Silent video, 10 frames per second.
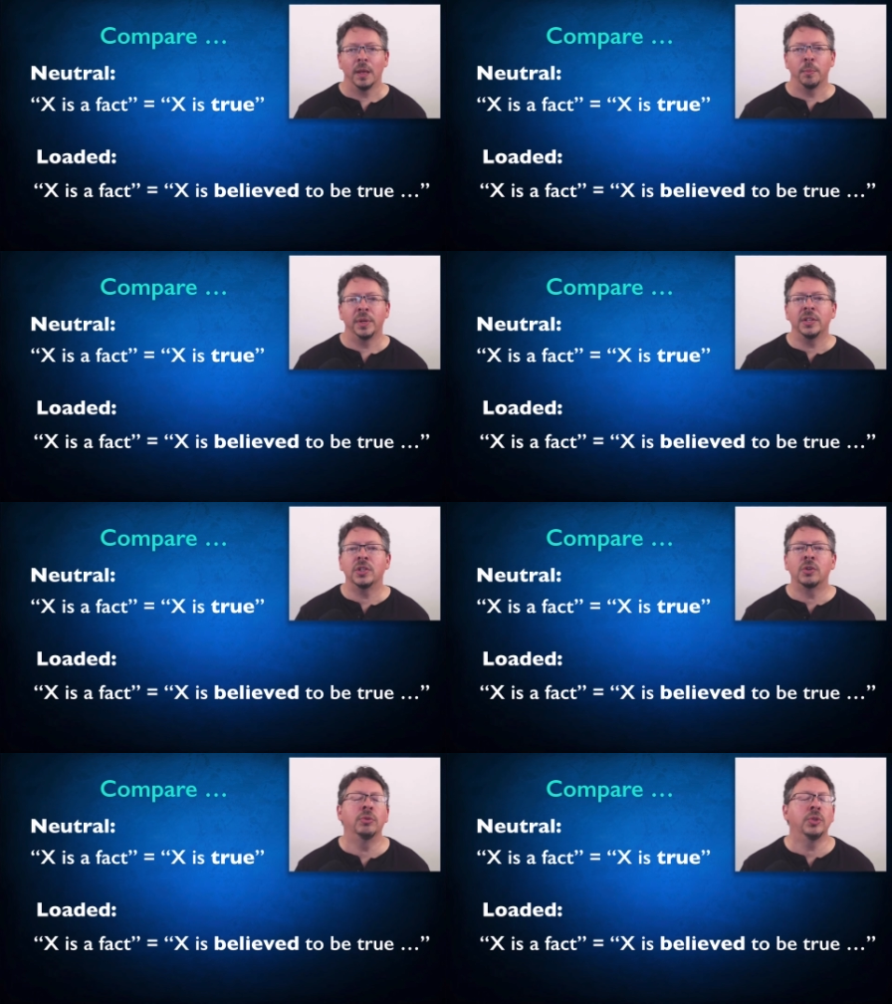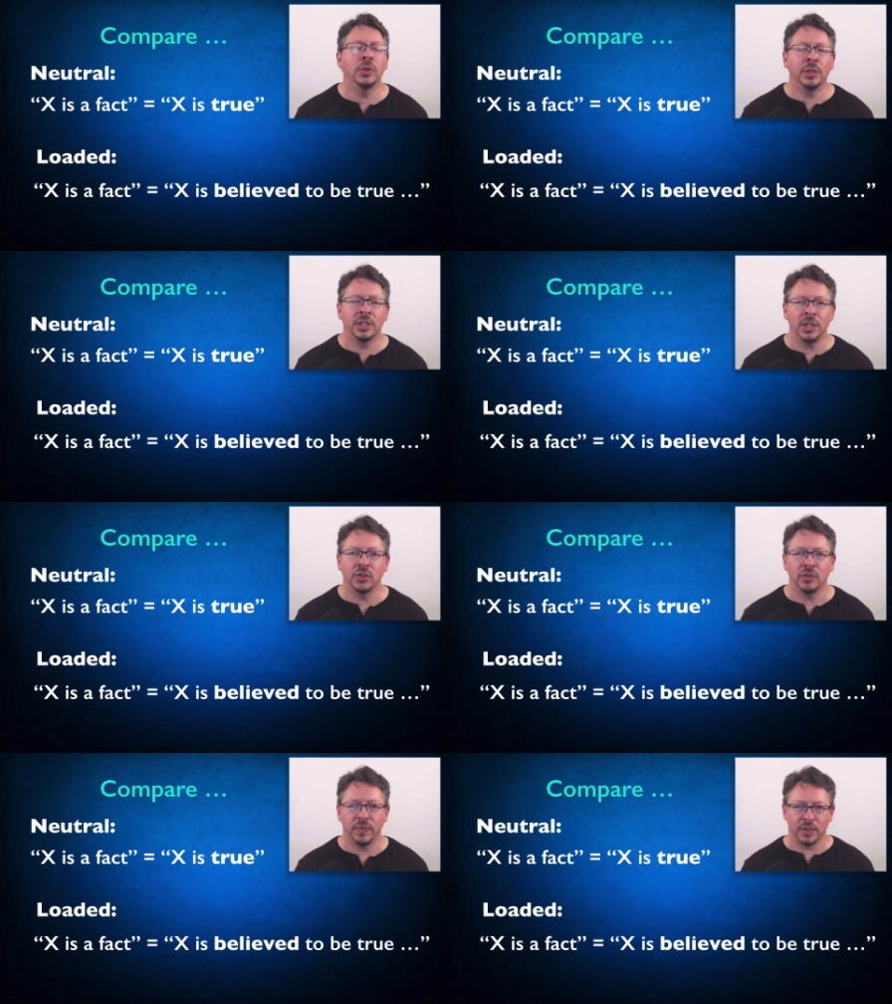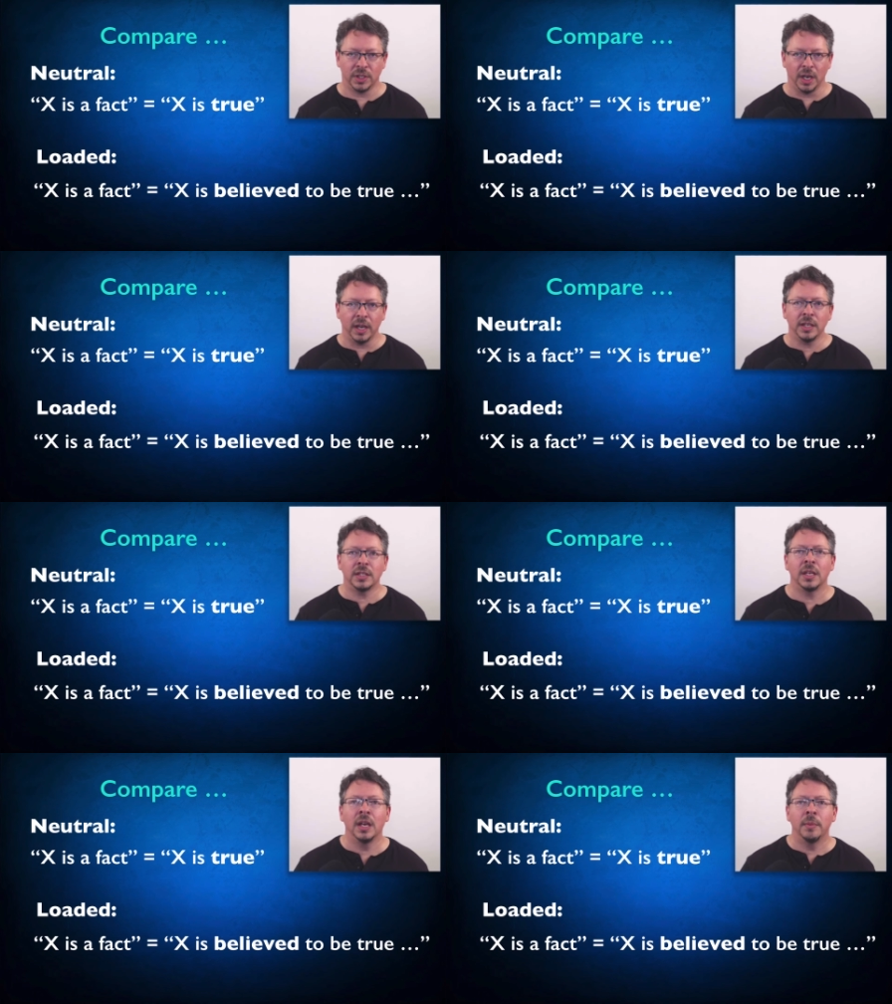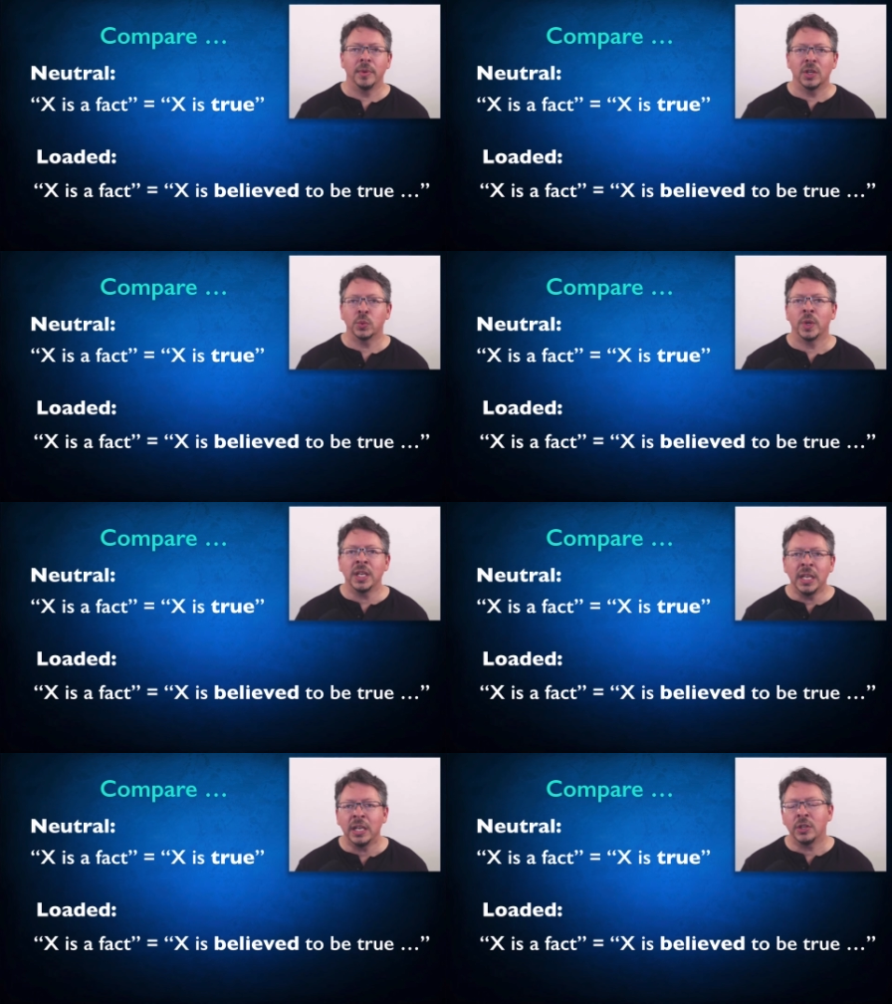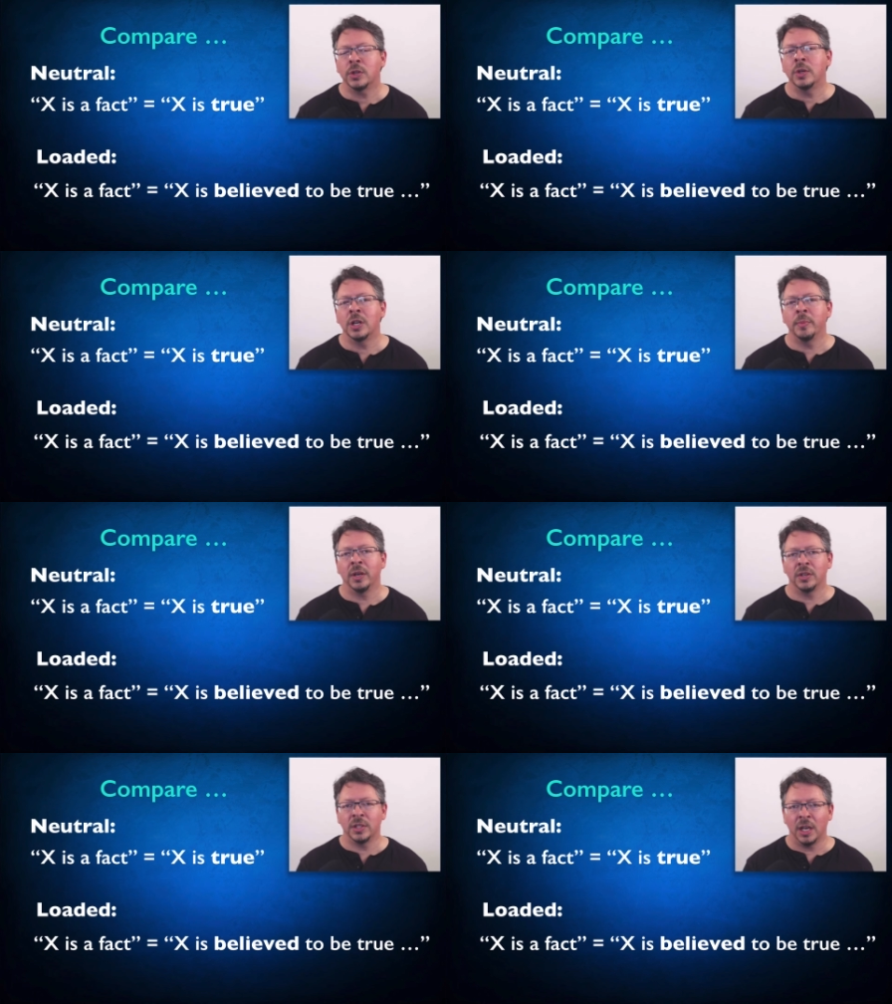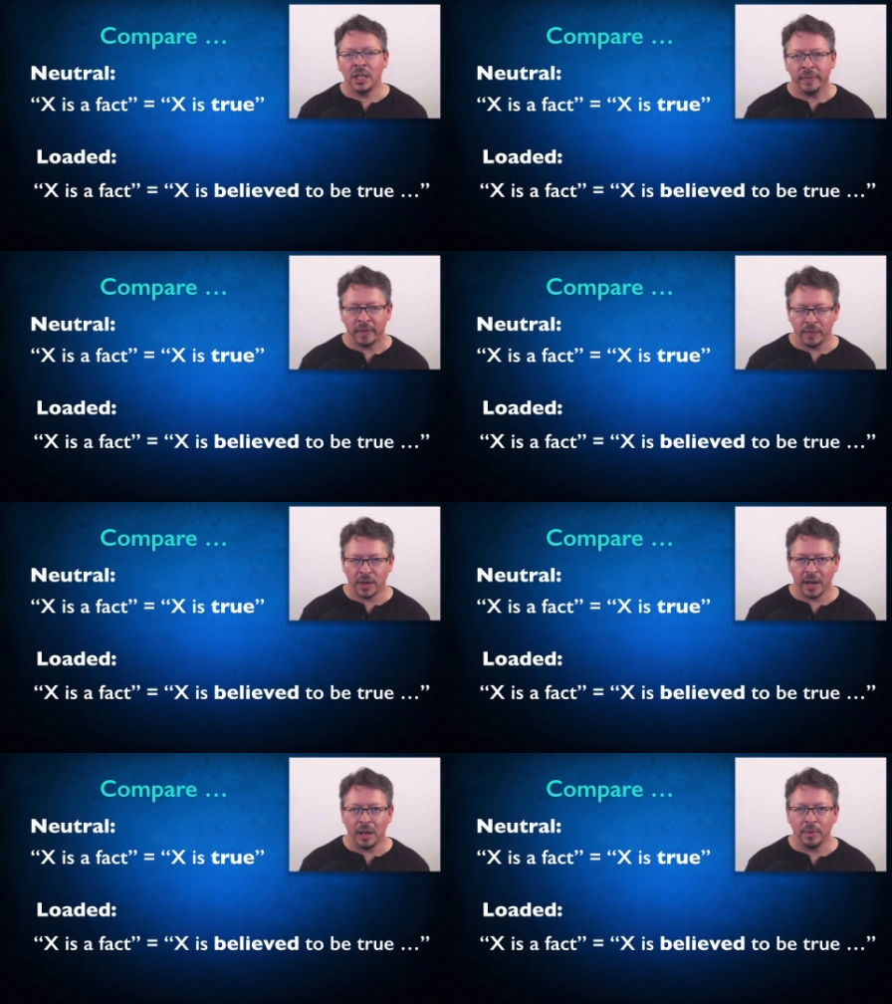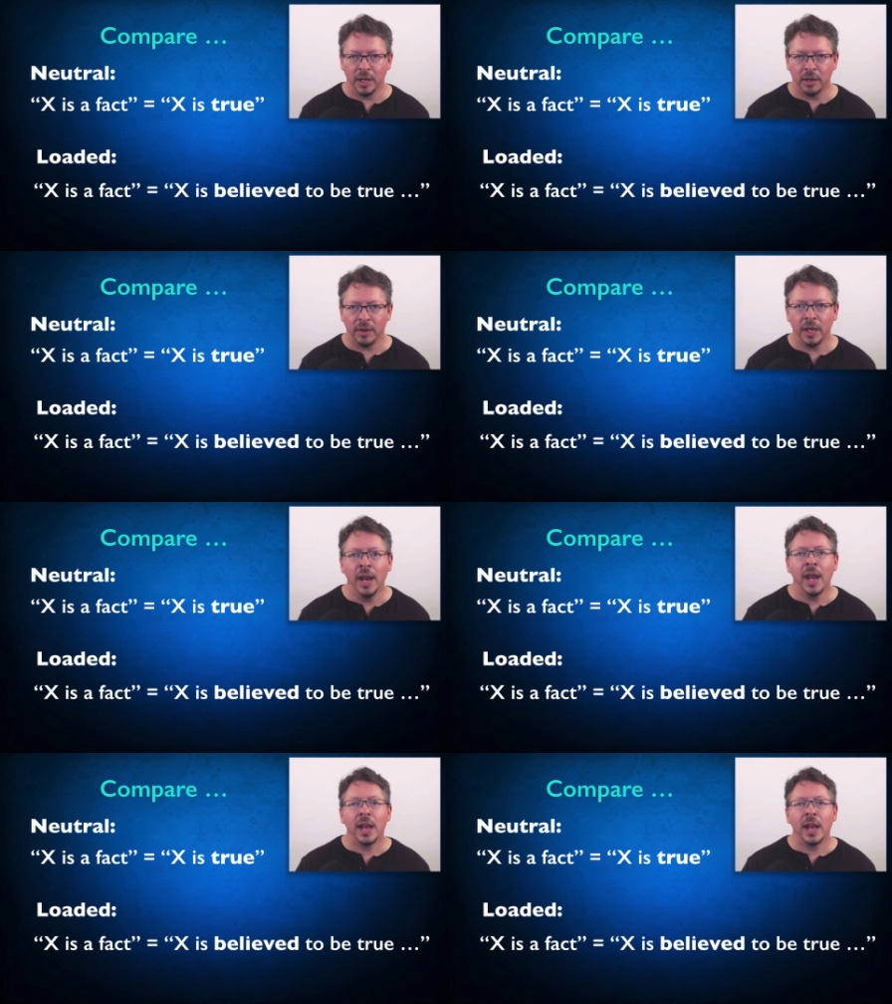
But it's a crucial distinction for science because we need a term in our scientific vocabulary